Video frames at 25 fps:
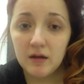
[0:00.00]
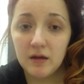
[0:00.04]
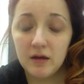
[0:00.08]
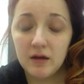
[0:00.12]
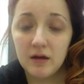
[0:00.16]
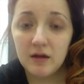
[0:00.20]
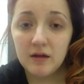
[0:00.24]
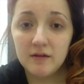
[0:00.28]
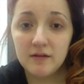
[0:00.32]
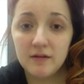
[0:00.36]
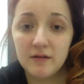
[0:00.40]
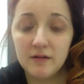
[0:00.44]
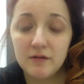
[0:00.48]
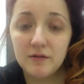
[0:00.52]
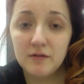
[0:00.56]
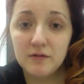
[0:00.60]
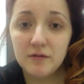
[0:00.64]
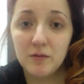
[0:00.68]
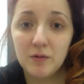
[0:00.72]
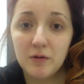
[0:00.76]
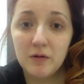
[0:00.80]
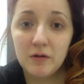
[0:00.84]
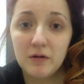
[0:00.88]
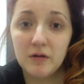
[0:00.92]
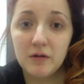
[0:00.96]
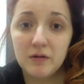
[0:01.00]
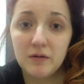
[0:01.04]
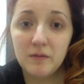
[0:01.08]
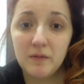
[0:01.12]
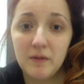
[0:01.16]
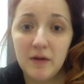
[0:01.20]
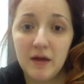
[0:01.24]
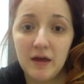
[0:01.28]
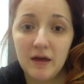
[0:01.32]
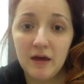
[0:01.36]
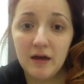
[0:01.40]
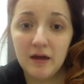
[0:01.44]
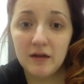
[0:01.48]
as I was walking
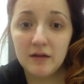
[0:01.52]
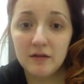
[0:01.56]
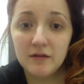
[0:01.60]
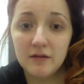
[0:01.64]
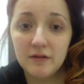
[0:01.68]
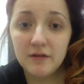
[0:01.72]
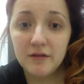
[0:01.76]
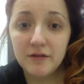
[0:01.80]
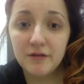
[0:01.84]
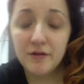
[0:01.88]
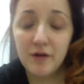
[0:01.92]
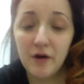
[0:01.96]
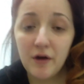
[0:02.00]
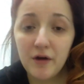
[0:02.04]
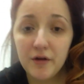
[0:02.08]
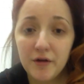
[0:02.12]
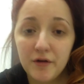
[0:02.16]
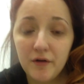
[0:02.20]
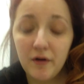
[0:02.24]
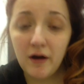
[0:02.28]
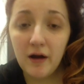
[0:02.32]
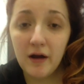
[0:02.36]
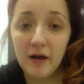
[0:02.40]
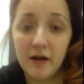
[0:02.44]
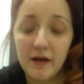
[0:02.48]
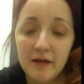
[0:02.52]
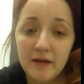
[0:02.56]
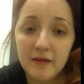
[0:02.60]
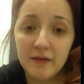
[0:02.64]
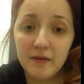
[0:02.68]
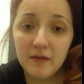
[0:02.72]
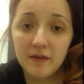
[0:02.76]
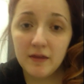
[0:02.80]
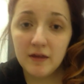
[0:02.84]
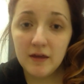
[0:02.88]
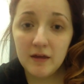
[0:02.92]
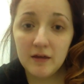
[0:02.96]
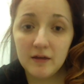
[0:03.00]
away, I started
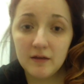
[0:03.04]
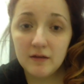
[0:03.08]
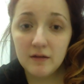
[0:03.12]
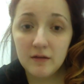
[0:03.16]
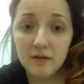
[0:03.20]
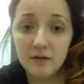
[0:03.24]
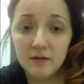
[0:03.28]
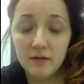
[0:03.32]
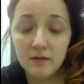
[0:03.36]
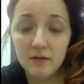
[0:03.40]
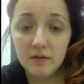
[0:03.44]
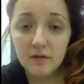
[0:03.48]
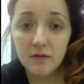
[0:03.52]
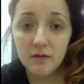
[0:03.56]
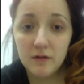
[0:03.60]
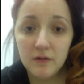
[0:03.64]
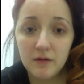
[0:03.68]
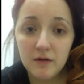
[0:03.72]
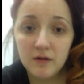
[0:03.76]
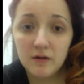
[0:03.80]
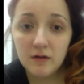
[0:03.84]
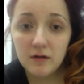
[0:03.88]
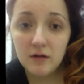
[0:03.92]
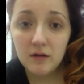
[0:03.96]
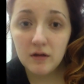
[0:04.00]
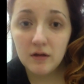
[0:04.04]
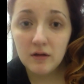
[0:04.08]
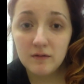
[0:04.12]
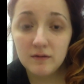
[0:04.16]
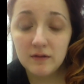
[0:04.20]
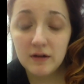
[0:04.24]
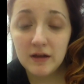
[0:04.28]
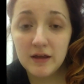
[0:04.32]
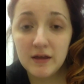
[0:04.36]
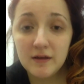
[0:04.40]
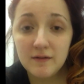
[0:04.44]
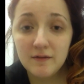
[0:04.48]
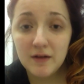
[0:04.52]
crying, thinking of
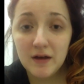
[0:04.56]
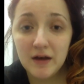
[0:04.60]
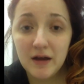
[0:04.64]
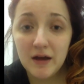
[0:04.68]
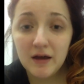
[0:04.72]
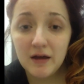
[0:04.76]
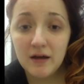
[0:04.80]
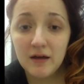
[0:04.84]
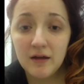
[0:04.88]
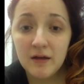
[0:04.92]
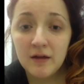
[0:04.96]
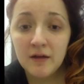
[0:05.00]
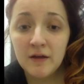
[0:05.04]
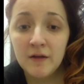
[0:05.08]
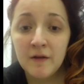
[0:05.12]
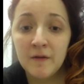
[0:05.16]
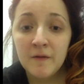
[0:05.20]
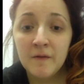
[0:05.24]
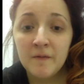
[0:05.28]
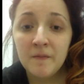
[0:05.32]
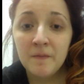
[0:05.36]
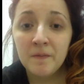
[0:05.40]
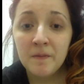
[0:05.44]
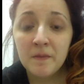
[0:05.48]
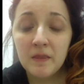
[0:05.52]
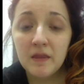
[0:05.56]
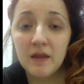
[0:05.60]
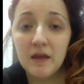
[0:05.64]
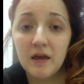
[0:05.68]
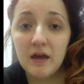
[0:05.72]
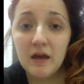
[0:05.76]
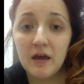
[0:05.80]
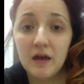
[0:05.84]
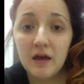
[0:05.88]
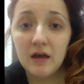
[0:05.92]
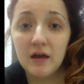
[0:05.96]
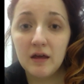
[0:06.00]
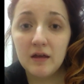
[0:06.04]
leaving her.
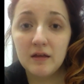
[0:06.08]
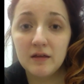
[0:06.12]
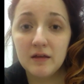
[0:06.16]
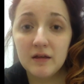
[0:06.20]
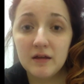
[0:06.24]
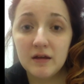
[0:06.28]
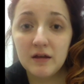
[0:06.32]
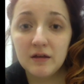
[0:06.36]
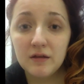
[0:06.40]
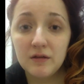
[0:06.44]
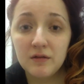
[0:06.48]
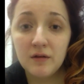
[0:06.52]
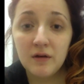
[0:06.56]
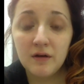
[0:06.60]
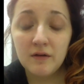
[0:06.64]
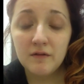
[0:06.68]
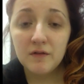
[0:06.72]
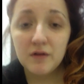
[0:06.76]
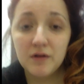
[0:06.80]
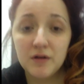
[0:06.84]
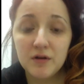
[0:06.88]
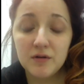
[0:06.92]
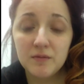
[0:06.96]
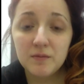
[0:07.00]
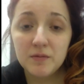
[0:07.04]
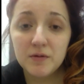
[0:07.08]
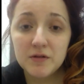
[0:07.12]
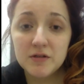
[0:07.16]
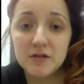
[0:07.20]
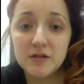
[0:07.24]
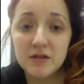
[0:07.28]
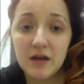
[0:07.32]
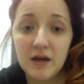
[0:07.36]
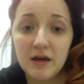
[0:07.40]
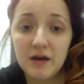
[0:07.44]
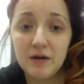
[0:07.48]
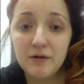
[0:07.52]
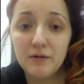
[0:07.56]
And then I thought, I've got to push
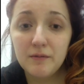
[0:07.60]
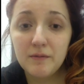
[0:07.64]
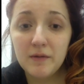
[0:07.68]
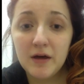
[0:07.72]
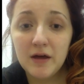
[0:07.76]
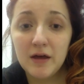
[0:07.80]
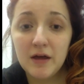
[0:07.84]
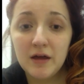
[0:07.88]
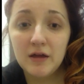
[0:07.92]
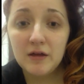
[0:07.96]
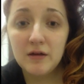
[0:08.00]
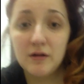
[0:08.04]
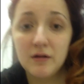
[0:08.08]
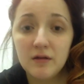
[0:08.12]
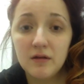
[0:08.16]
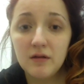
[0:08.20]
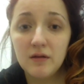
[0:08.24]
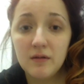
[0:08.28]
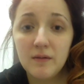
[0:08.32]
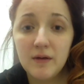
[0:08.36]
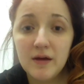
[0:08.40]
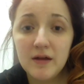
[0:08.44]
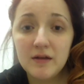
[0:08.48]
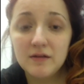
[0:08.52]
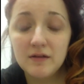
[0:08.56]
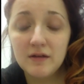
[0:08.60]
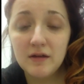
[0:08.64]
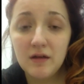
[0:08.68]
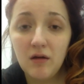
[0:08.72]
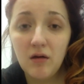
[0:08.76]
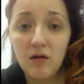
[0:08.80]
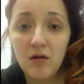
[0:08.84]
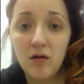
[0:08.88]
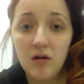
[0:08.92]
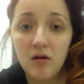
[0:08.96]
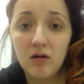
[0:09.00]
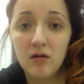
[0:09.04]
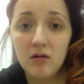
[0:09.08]
that out my head, otherwise I
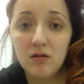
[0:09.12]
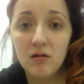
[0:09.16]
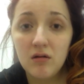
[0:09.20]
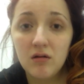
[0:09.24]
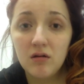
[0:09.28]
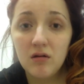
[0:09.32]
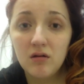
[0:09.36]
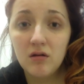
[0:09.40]
can't.